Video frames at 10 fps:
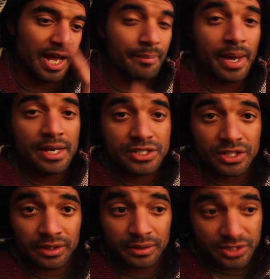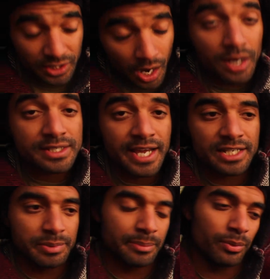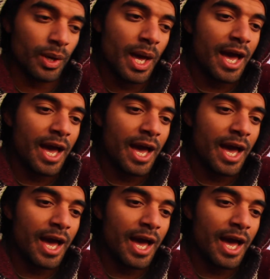I've managed to contact people.